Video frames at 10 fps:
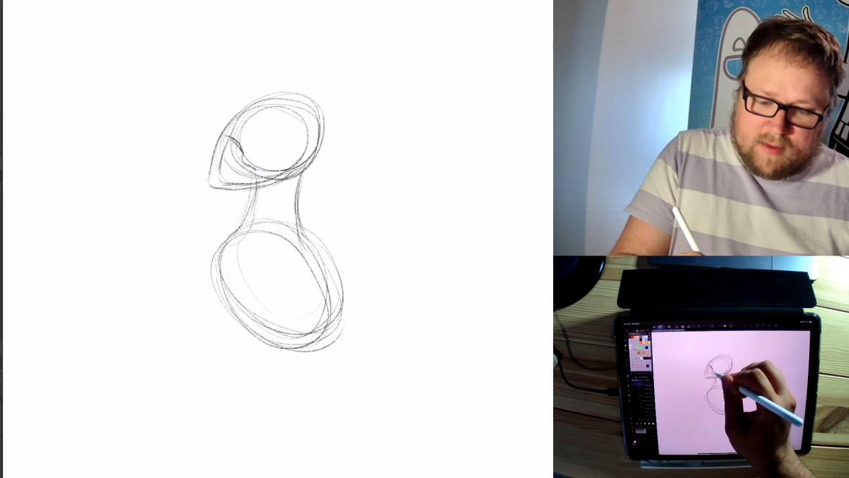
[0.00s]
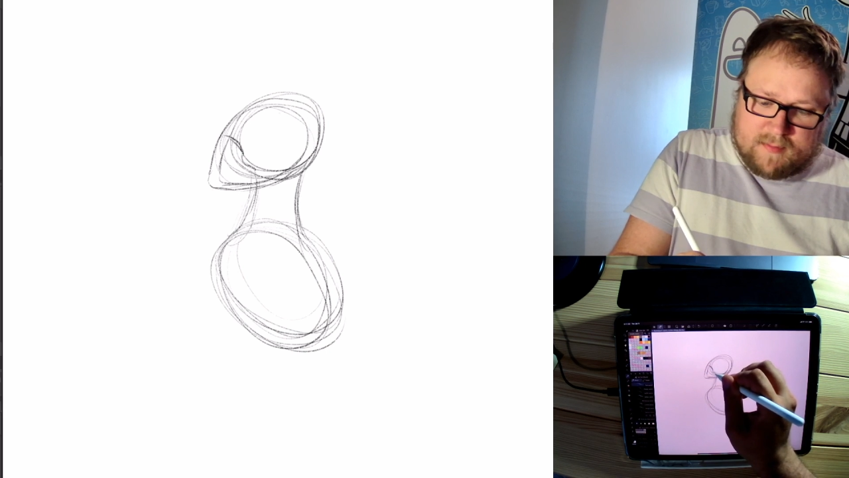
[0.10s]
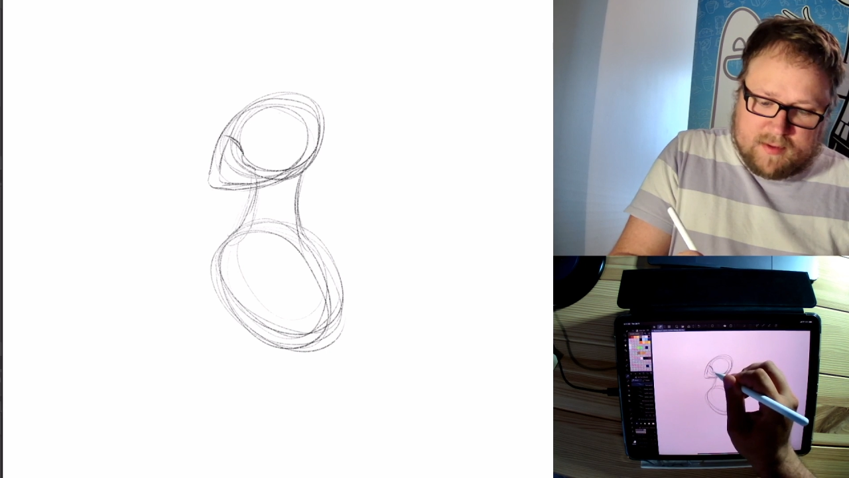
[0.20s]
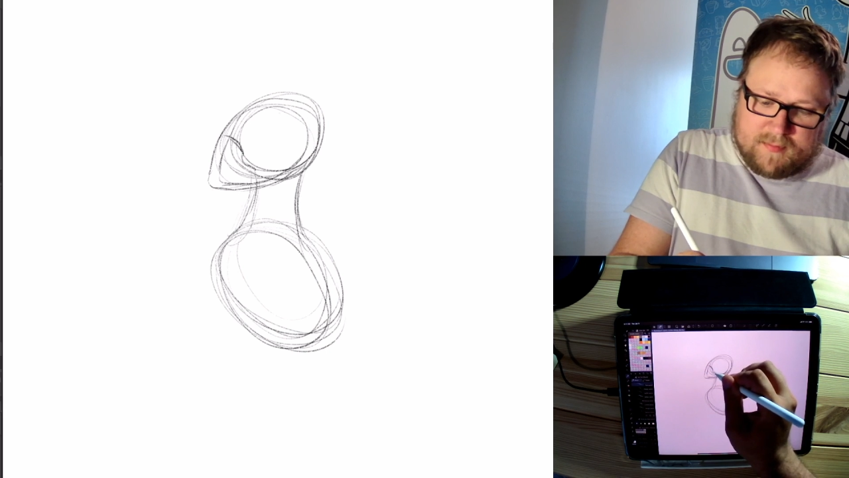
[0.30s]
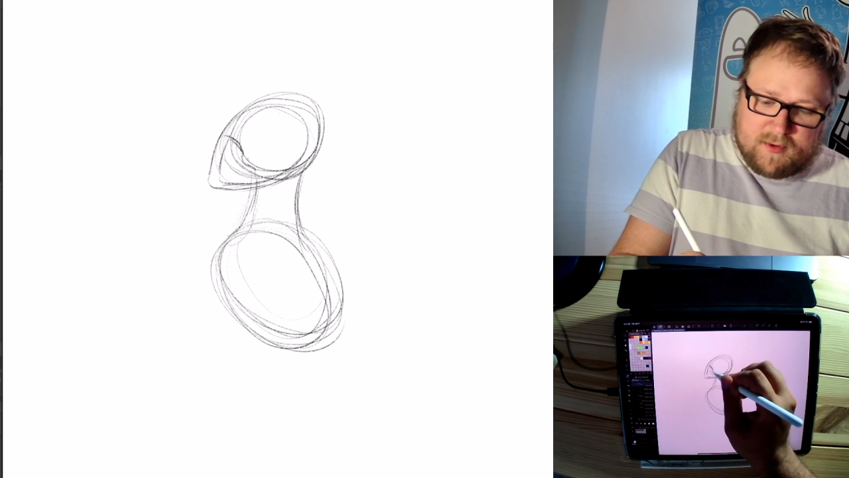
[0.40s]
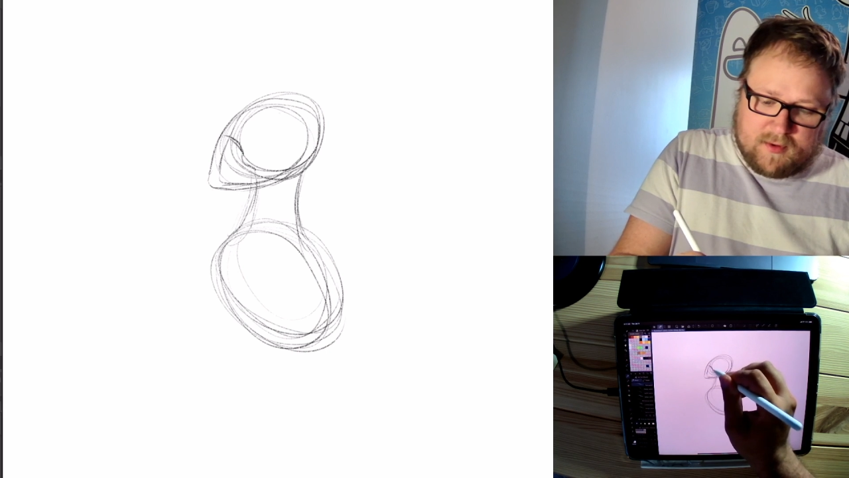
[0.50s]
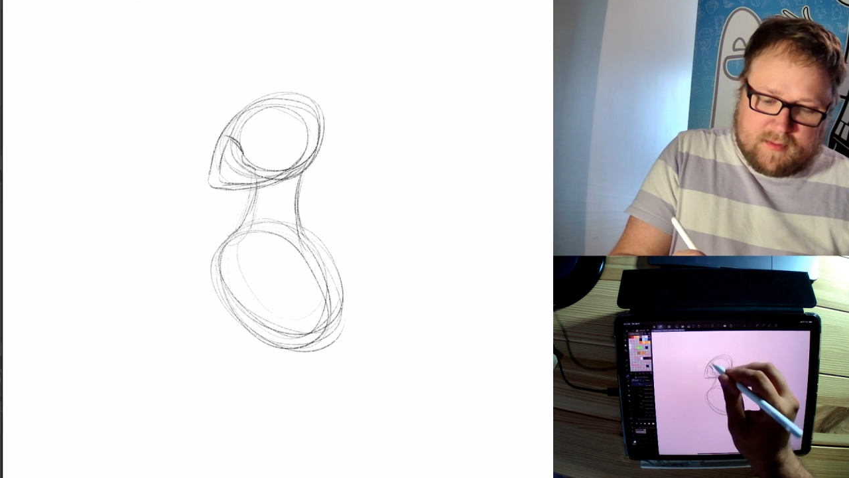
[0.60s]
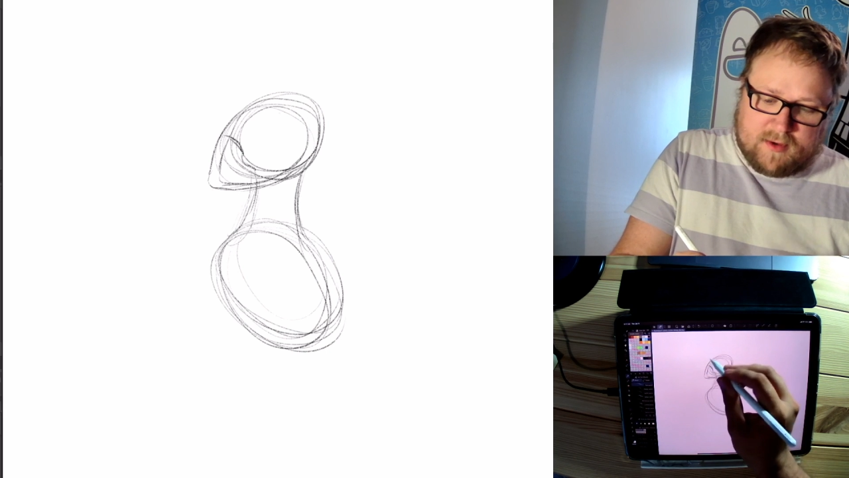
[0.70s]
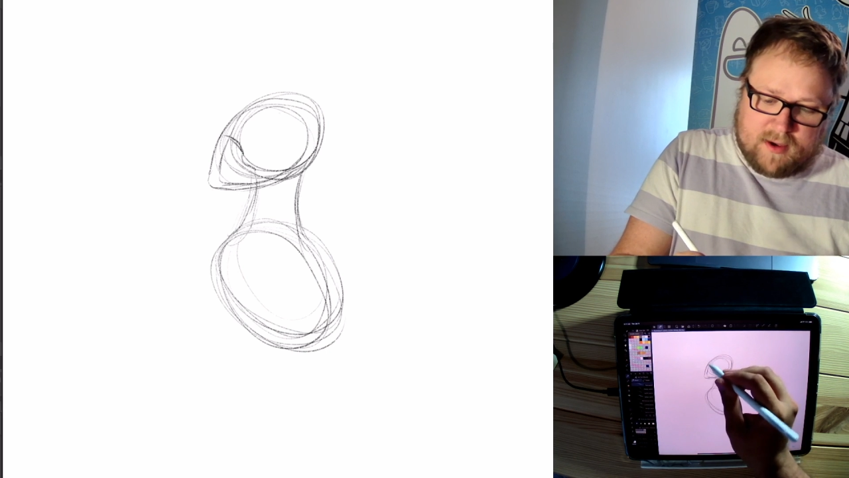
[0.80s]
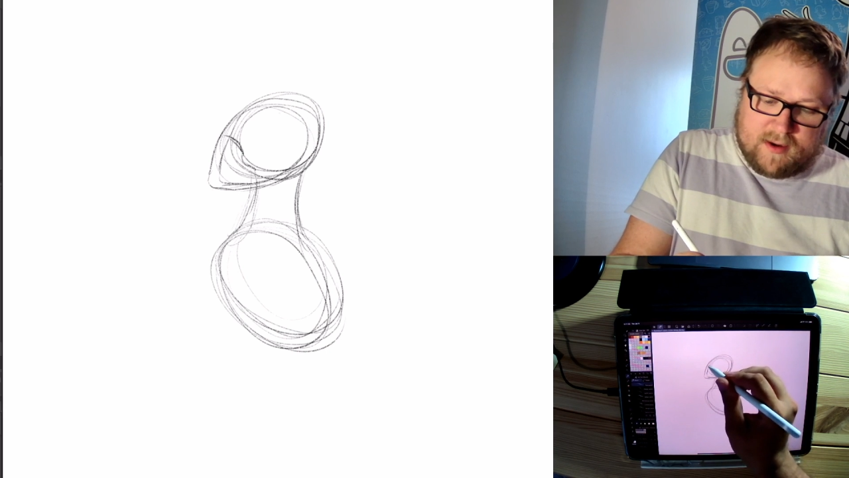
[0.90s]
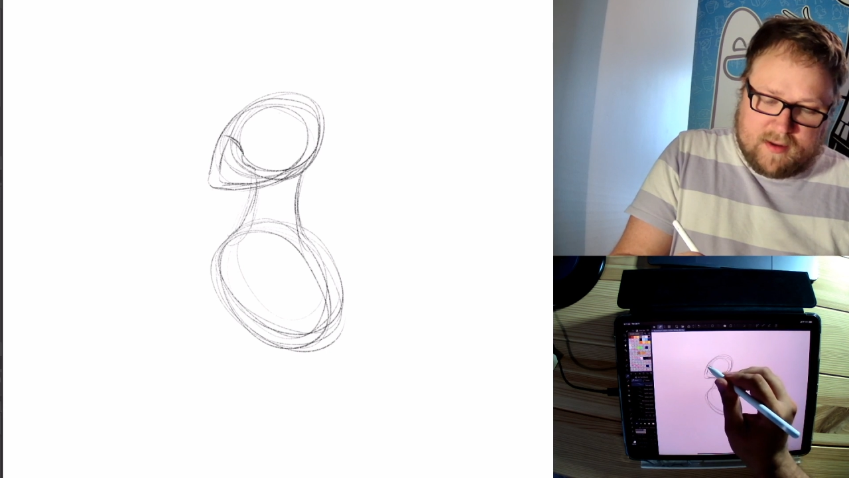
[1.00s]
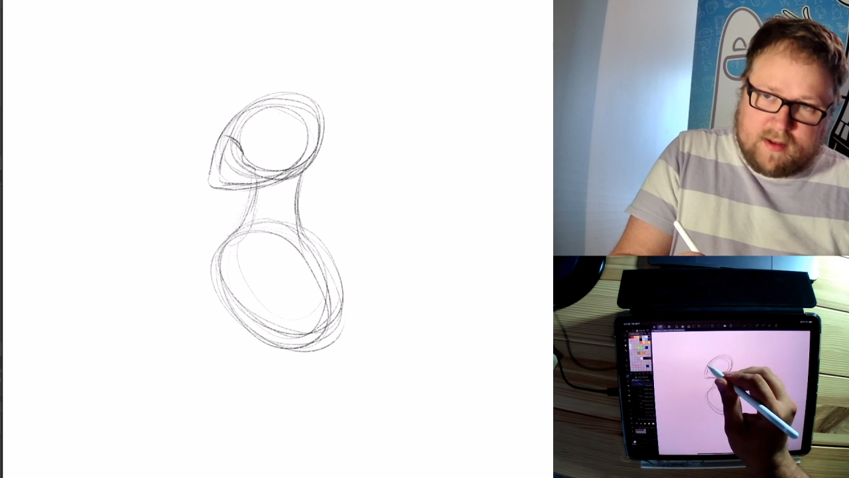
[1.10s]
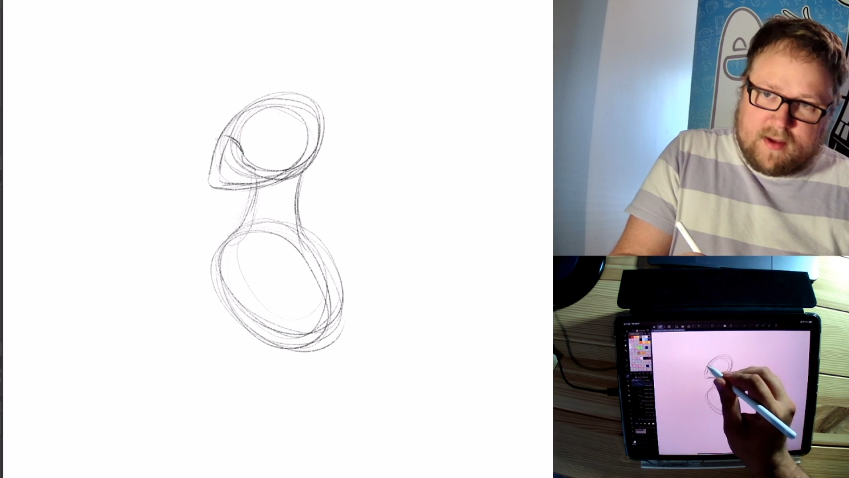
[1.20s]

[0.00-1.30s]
be a Pokemon.